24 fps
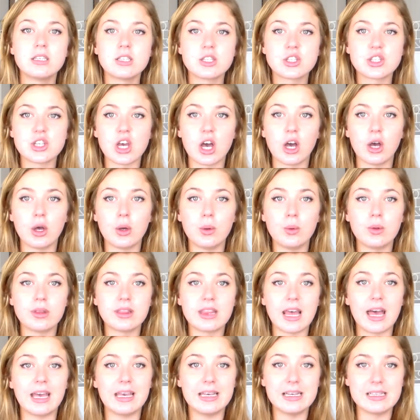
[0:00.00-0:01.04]
So
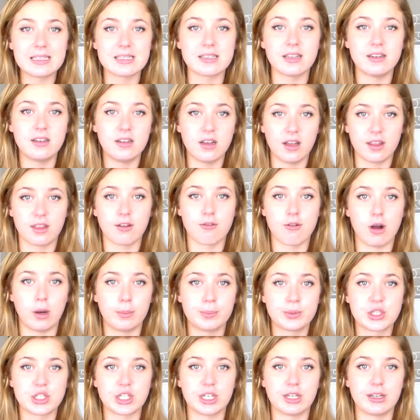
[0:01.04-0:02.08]
there is another
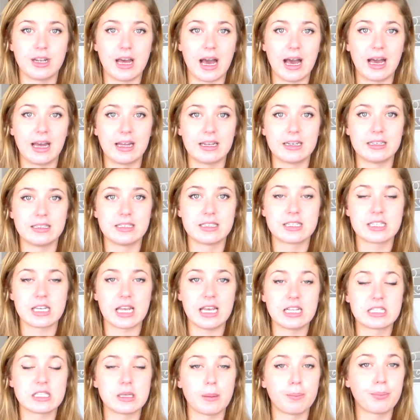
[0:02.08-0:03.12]
option, and
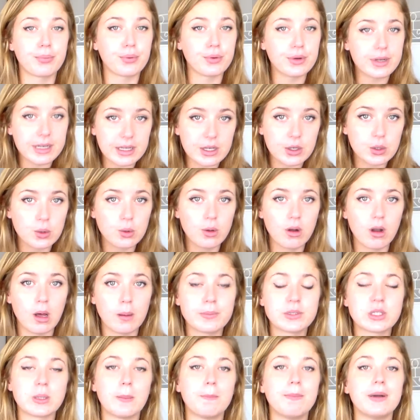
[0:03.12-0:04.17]
it's a pretty cool
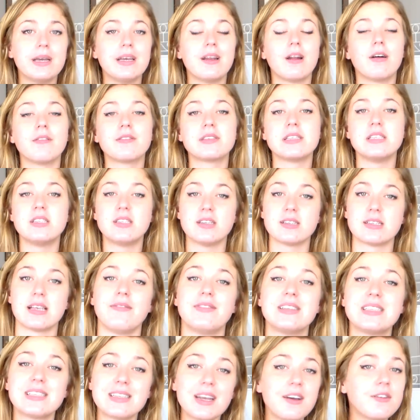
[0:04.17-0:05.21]
option, but it obviously does
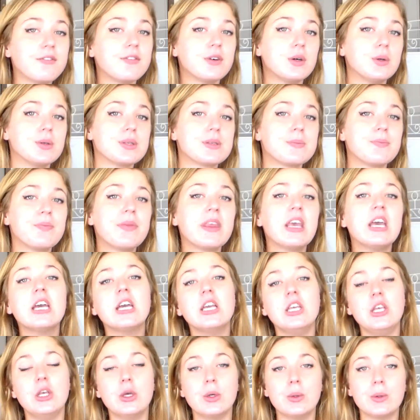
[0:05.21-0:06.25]
have its downfalls.
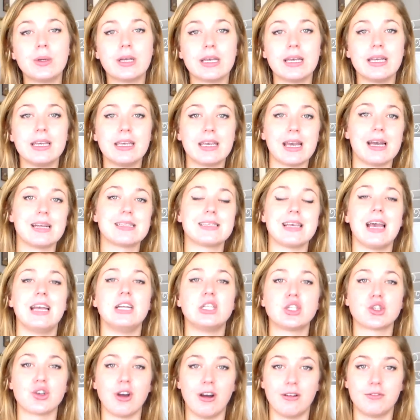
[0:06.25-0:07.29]
You can get
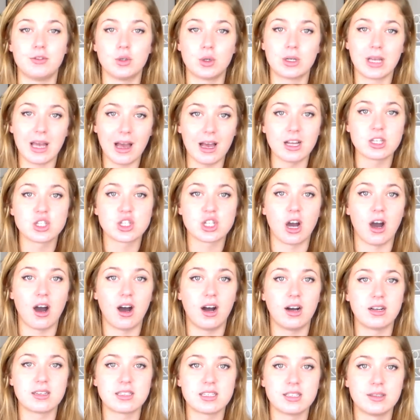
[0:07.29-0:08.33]
a travel cash
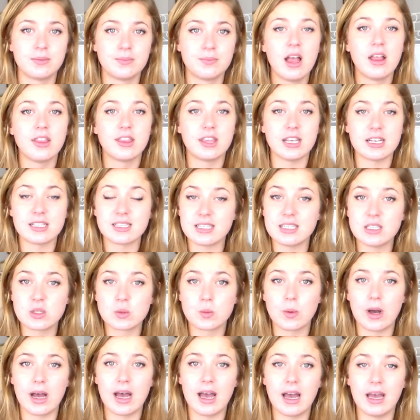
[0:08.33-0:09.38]
card. This
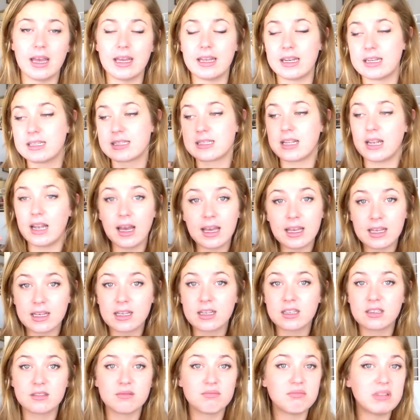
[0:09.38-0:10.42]
is where it is like
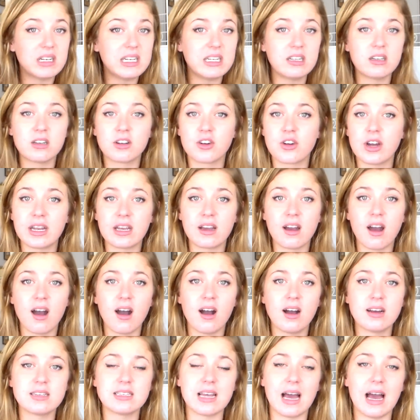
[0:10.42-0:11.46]
a little credit
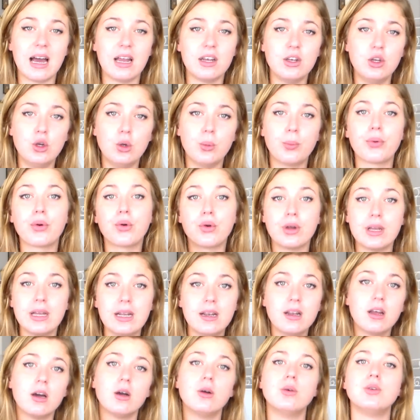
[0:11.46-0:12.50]
card, and you
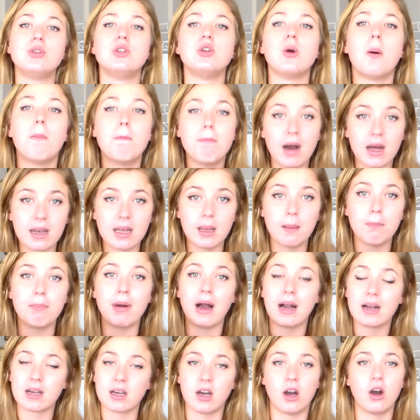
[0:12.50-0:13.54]
preload your money
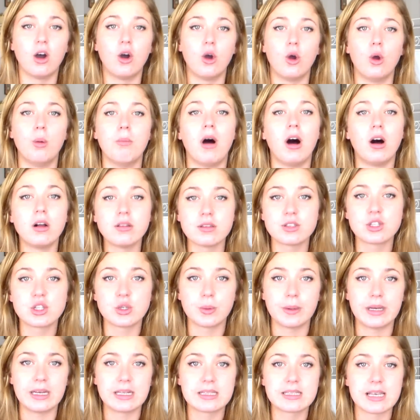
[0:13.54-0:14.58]
back at home
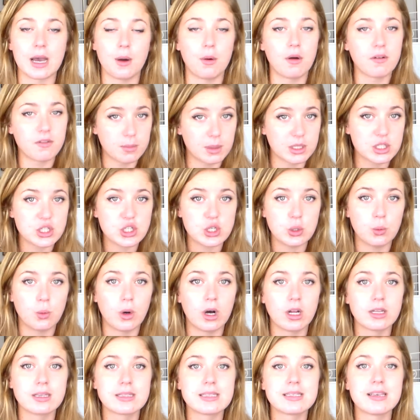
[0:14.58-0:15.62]
onto it however much you
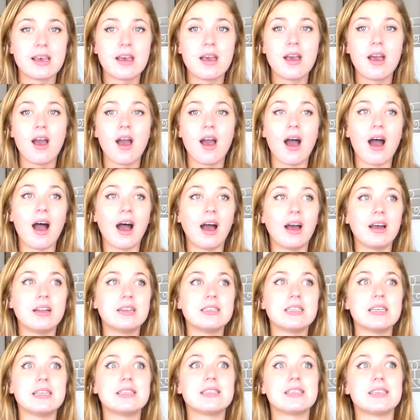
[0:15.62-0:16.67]
want,
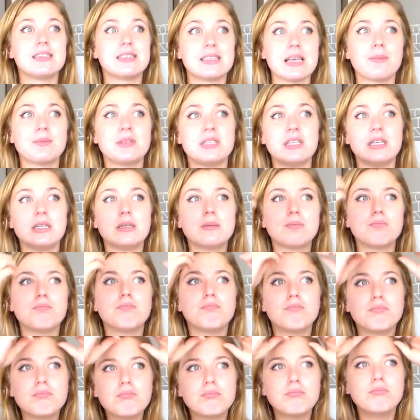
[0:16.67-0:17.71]
and it's accepted
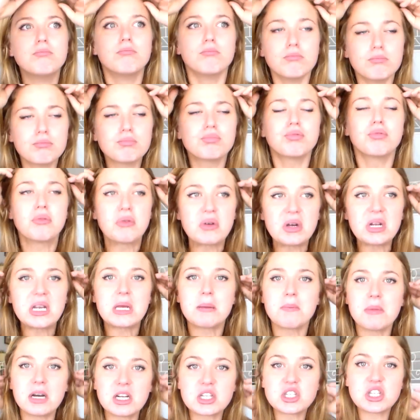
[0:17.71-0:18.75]

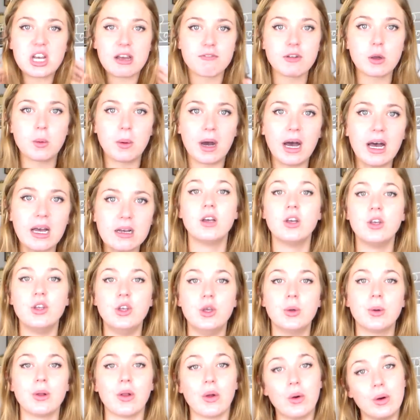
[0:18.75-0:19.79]
pretty much everywhere.
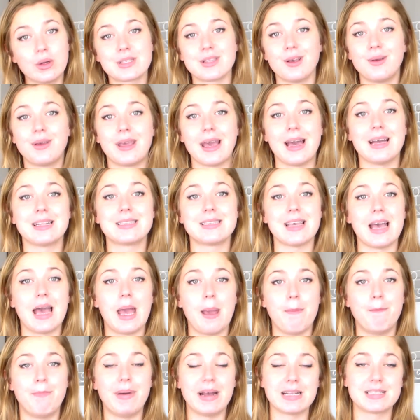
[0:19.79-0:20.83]
You'll also get
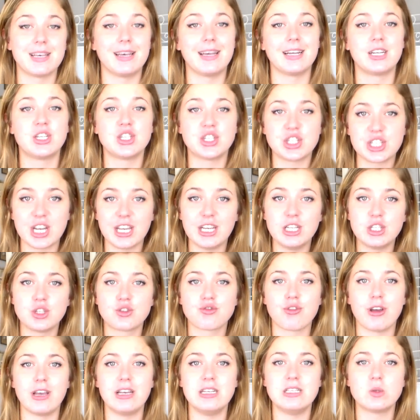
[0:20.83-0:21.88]
a better
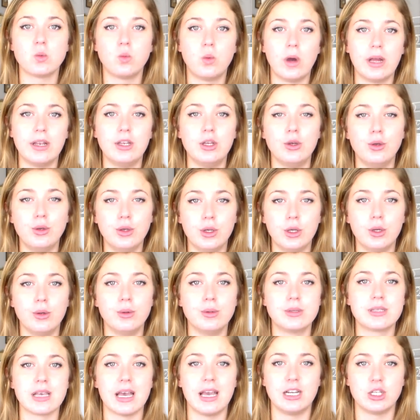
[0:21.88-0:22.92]
exchange rate when you
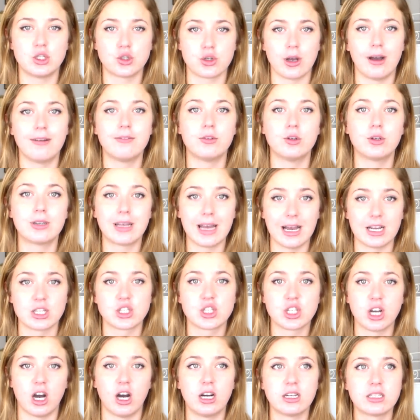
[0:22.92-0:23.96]
use a travel
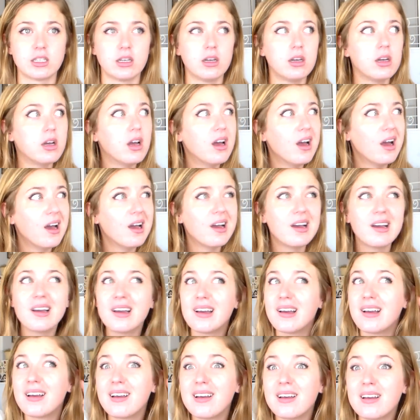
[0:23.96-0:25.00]
cash card.
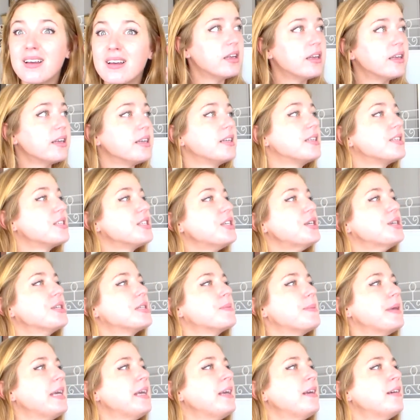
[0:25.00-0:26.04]

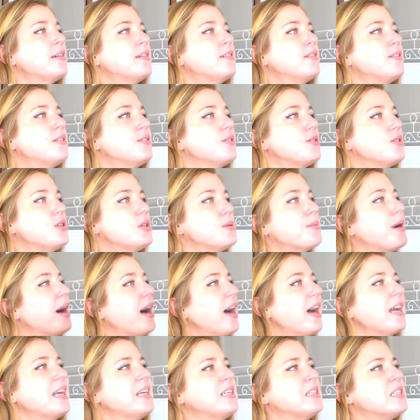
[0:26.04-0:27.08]
Excuse me, do you
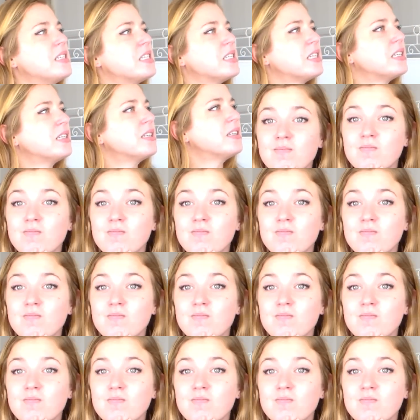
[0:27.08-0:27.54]
mind?